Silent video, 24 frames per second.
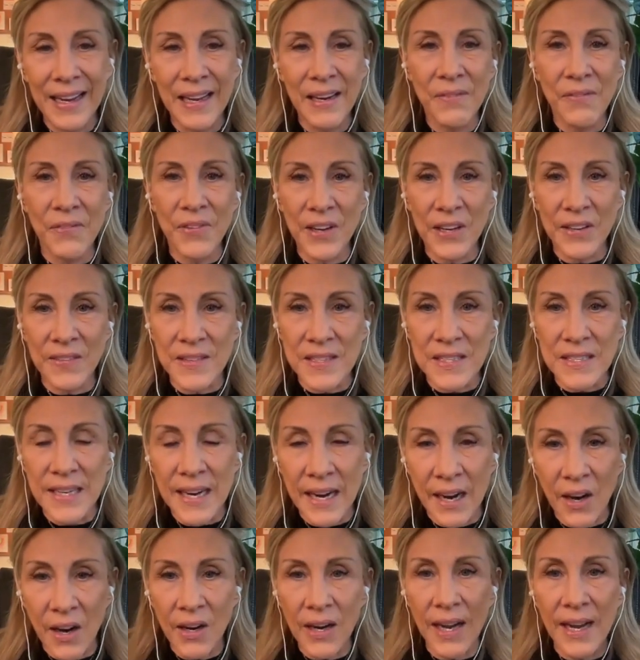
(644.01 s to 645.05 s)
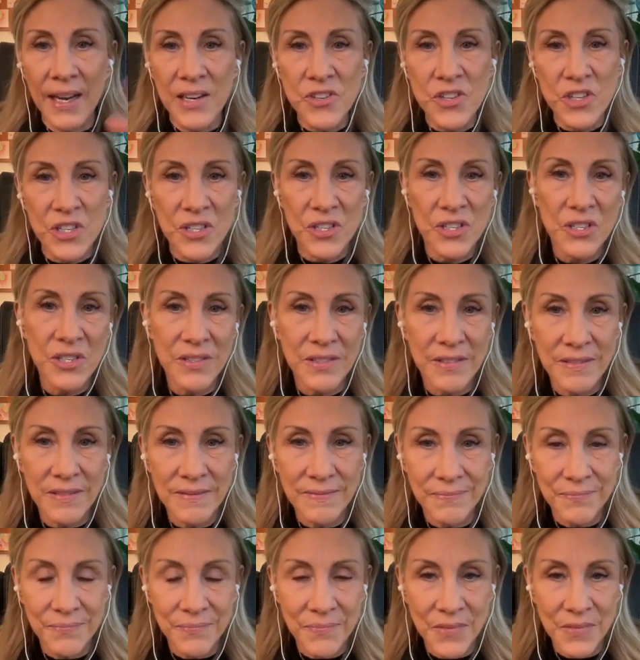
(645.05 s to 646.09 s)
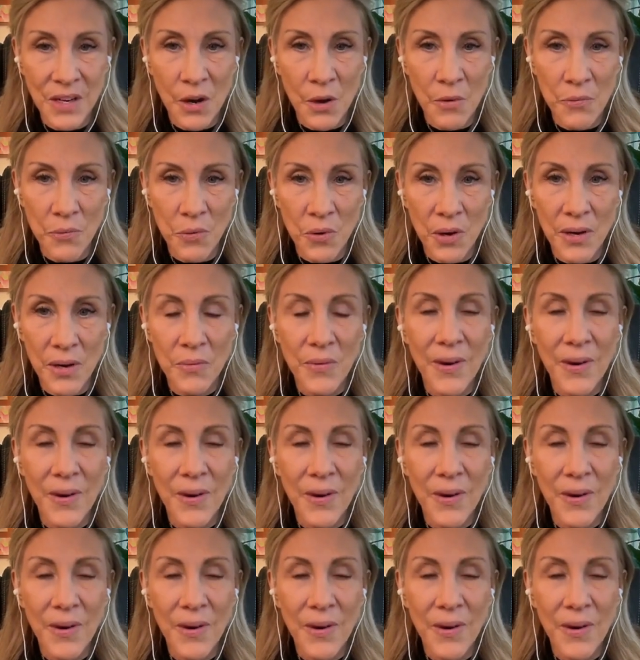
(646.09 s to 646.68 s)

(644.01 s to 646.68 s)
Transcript: can figure this out and just go for it.